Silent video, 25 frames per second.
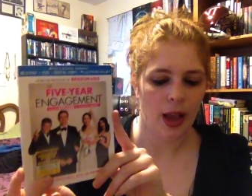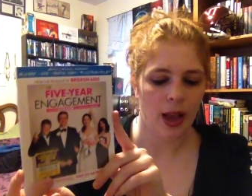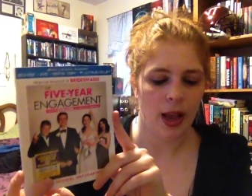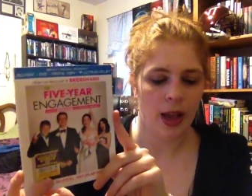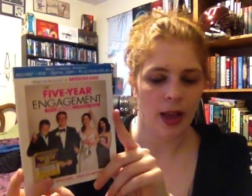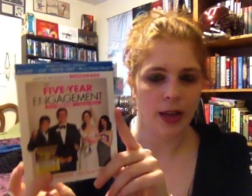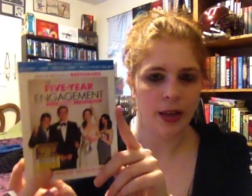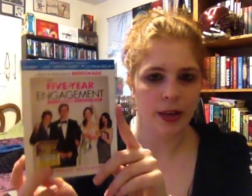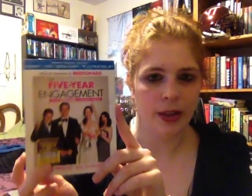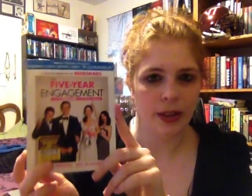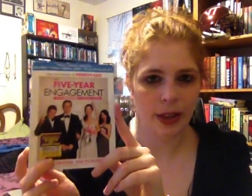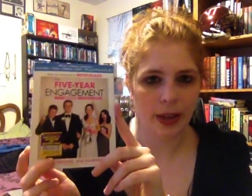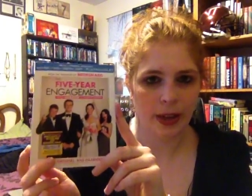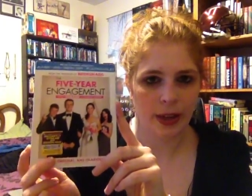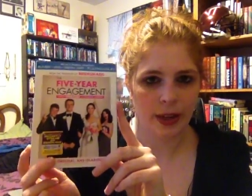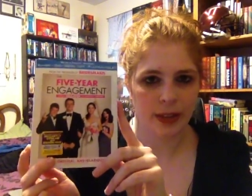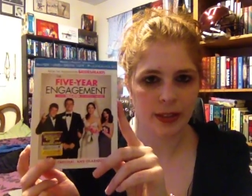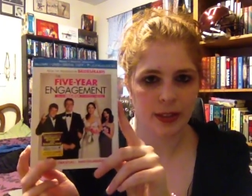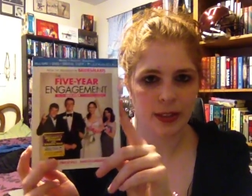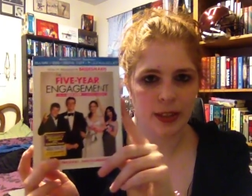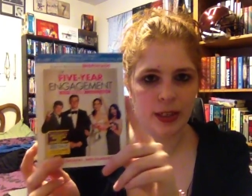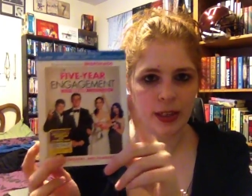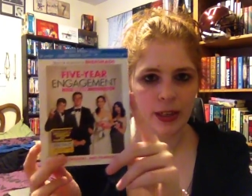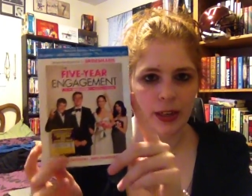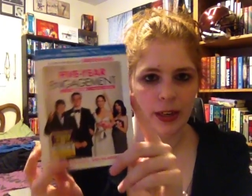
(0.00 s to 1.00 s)
And like I
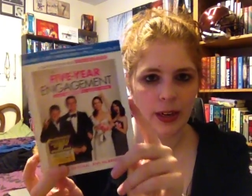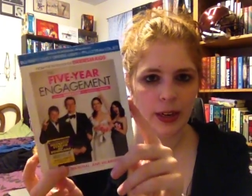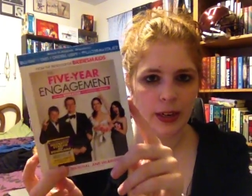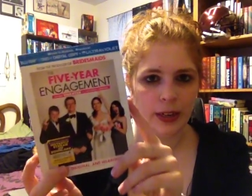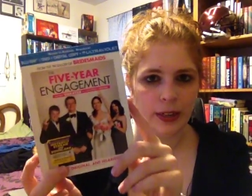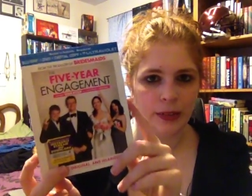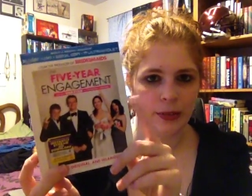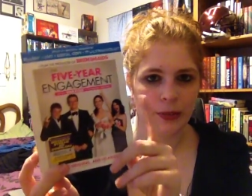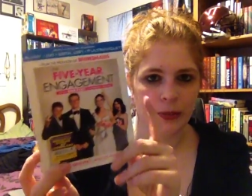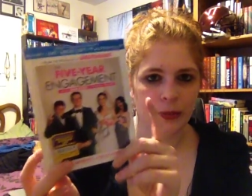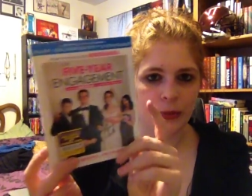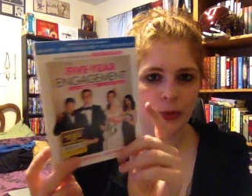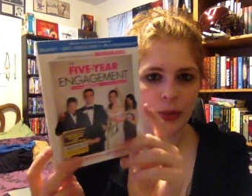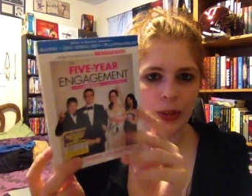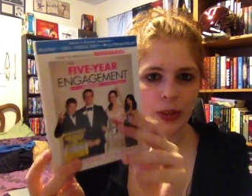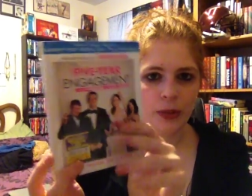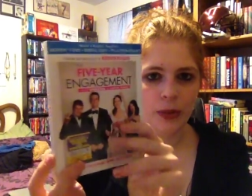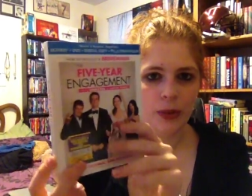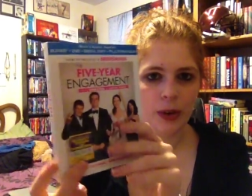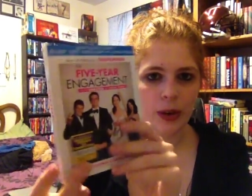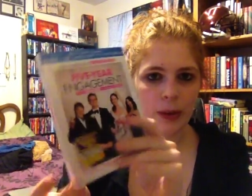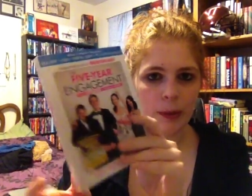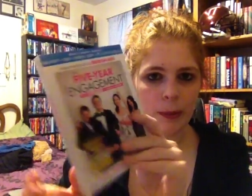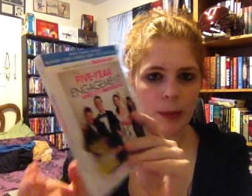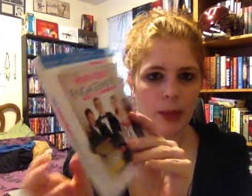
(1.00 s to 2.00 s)
said, I really
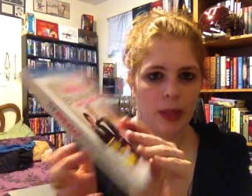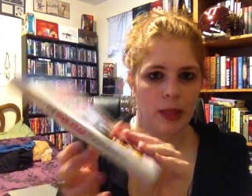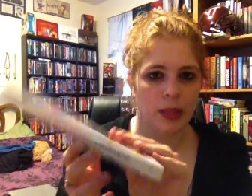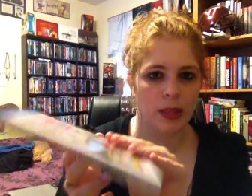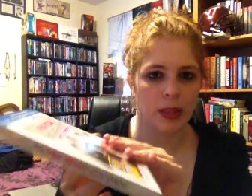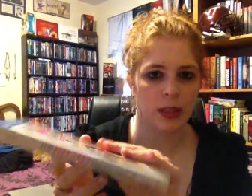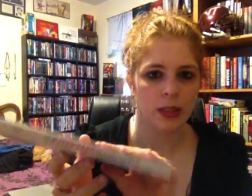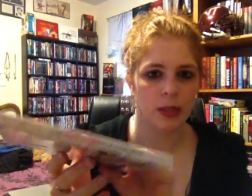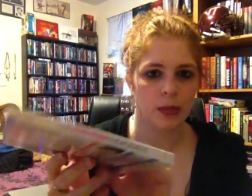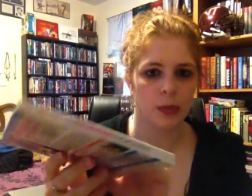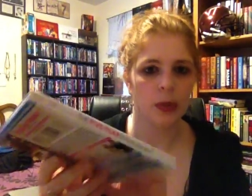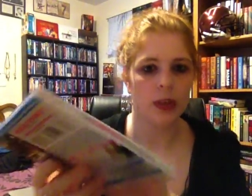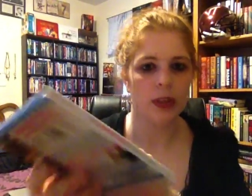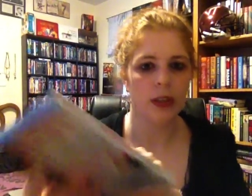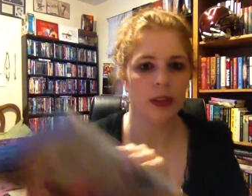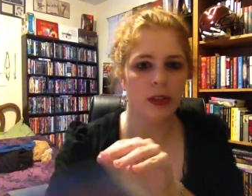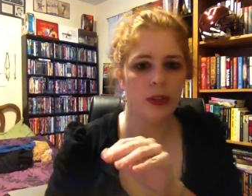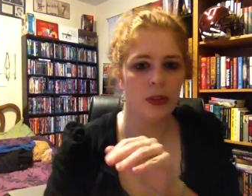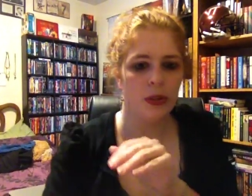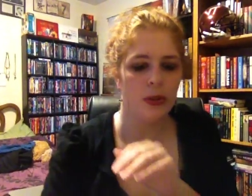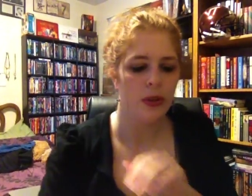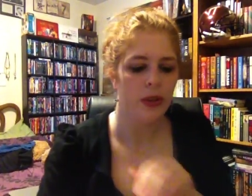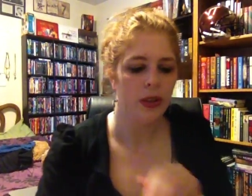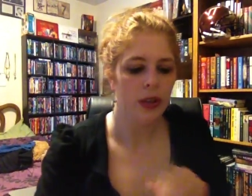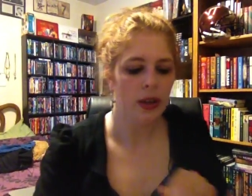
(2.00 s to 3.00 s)
recommend this one
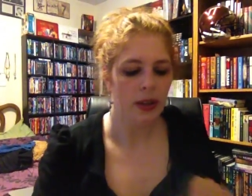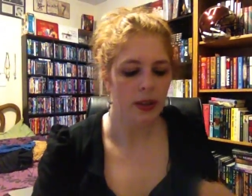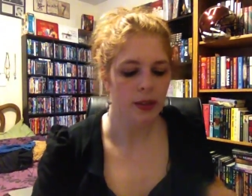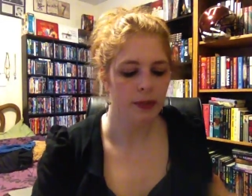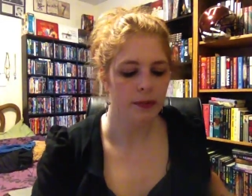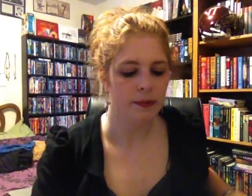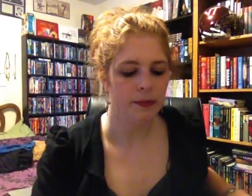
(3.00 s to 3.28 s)
to you.